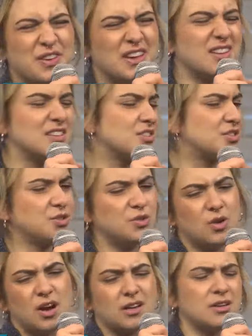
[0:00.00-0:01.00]
feeling too
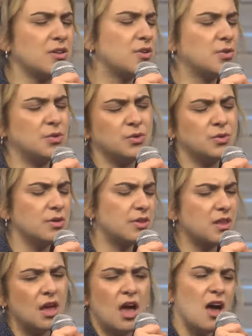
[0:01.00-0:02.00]
uncool,
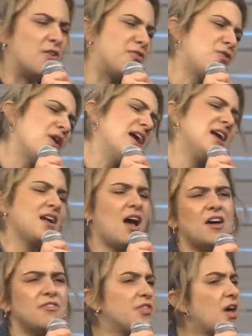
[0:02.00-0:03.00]
afraid
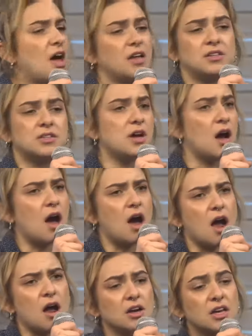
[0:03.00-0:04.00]
of the
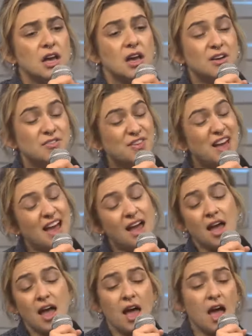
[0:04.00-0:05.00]
dark.
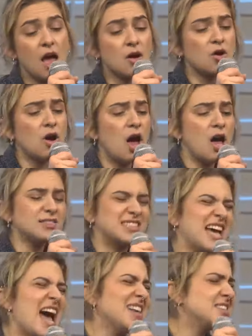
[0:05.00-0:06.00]
Feral
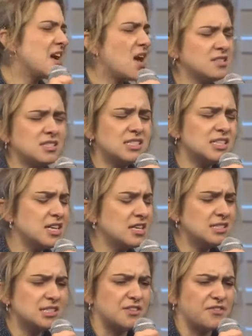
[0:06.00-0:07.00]

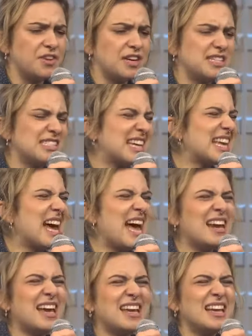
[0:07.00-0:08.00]
tendencies, the
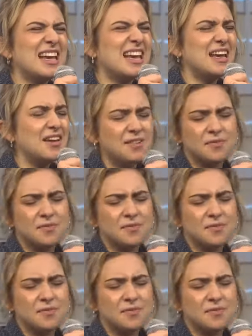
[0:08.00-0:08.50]
physicality.